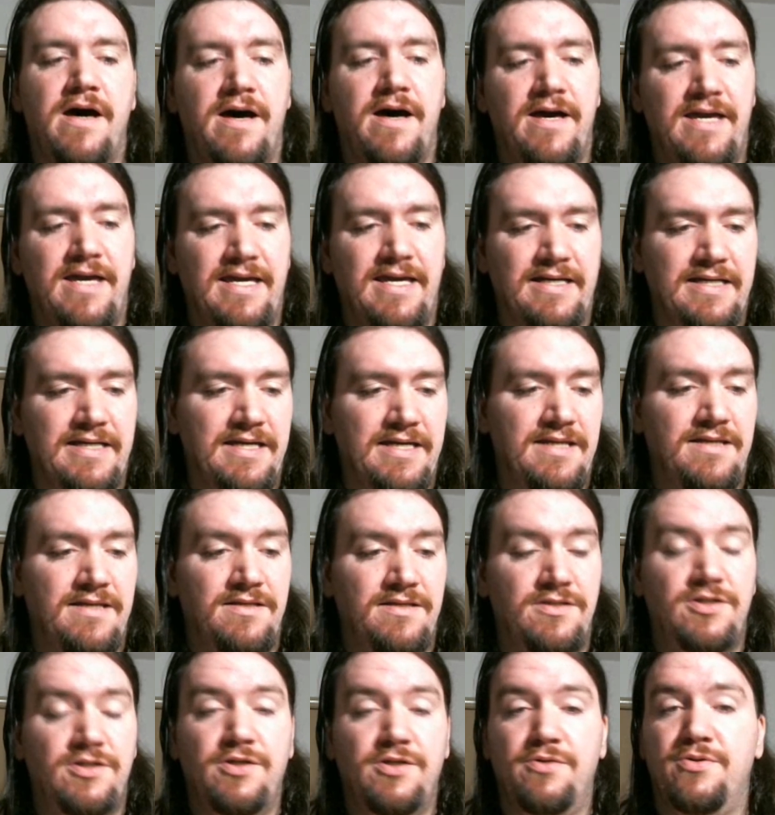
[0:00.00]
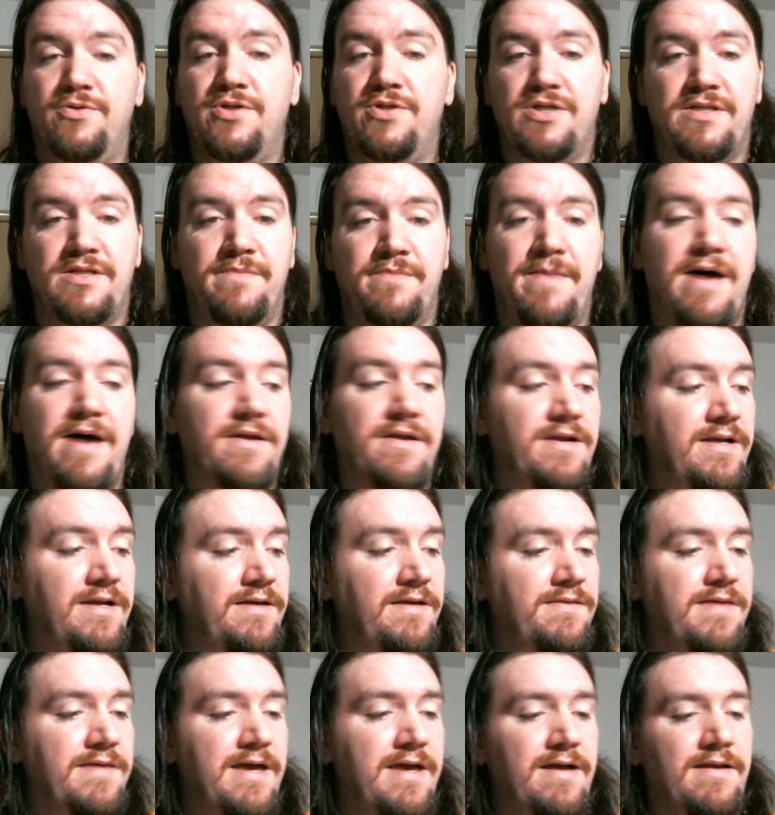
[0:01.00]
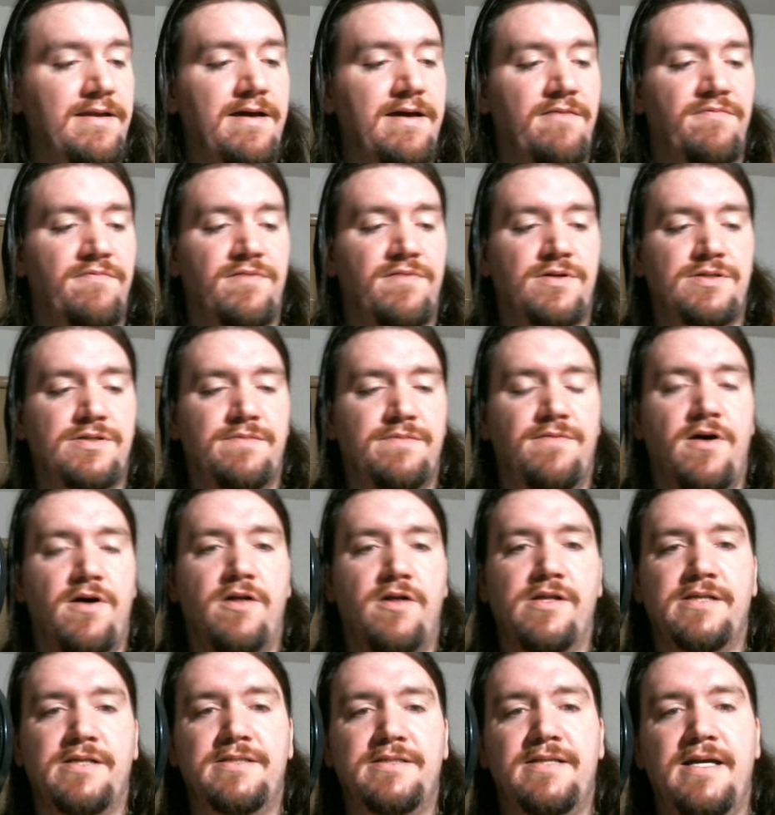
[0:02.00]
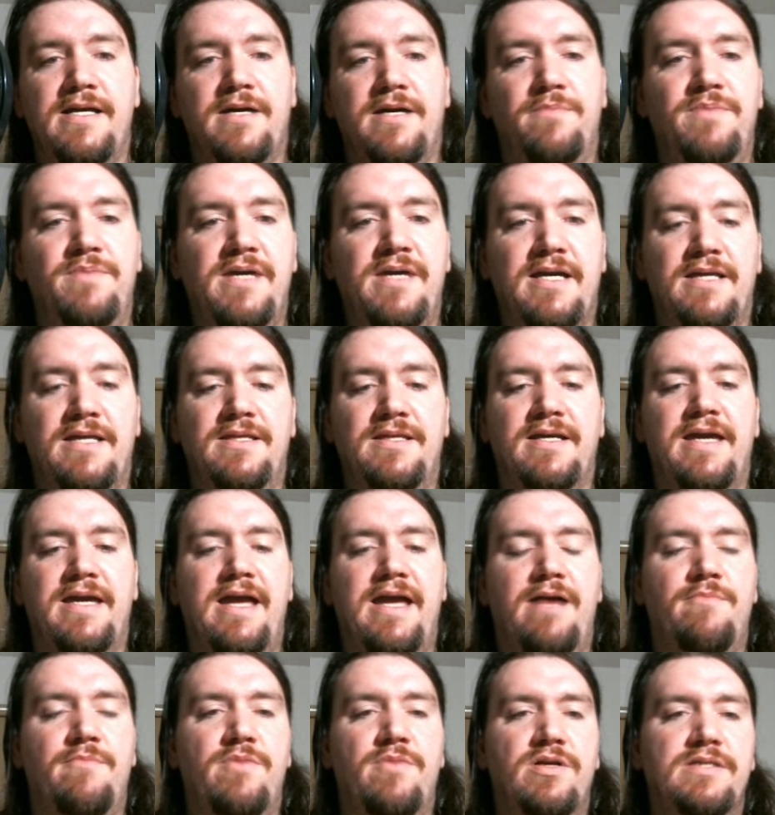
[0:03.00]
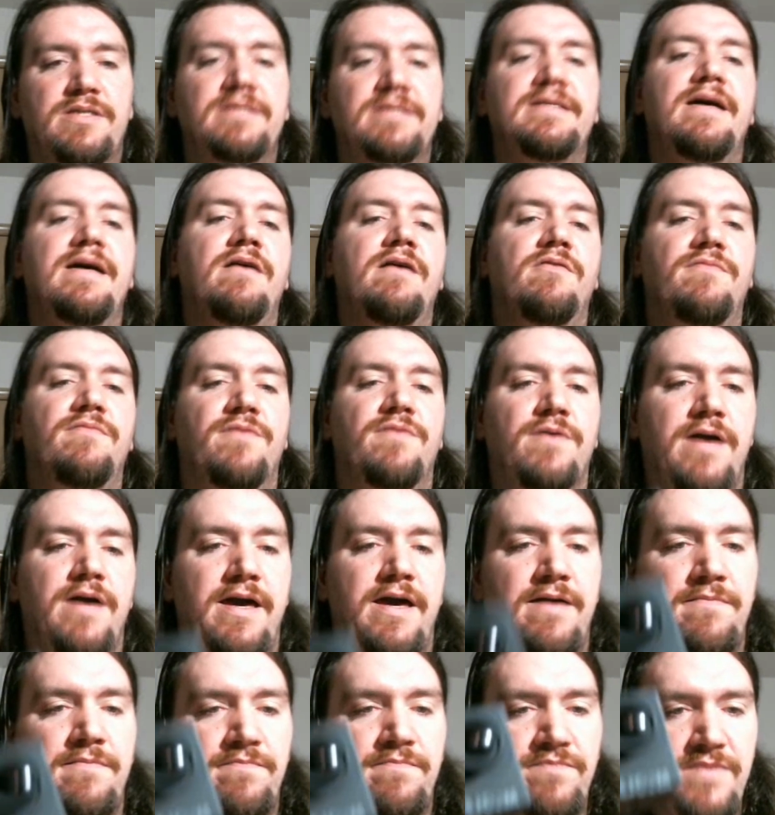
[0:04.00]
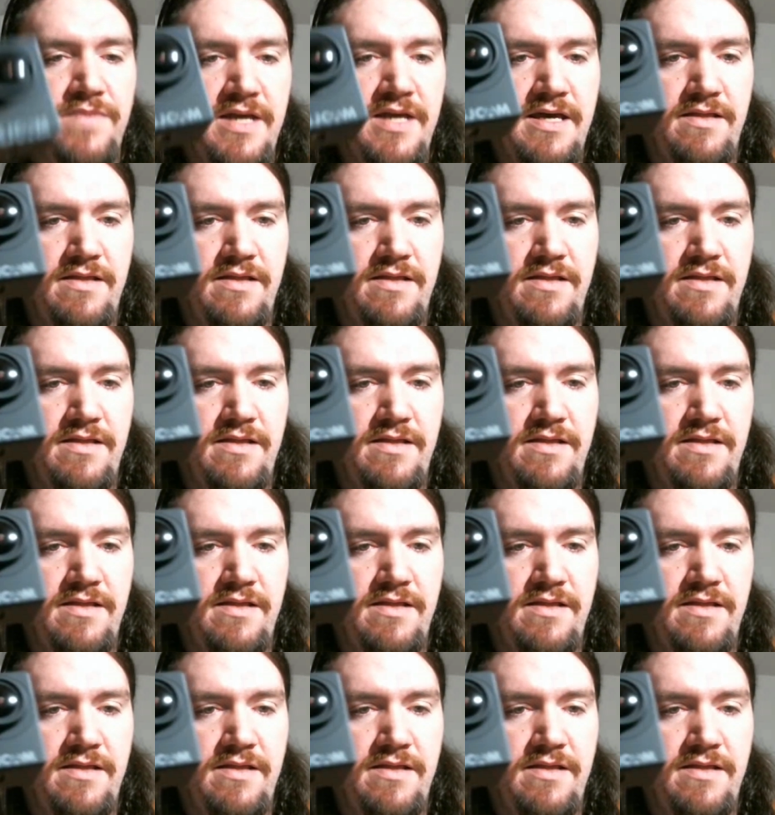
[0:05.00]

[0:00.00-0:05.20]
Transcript: It can do just about anything. Now, first of all, let's take a peek at the camera itself. Okay,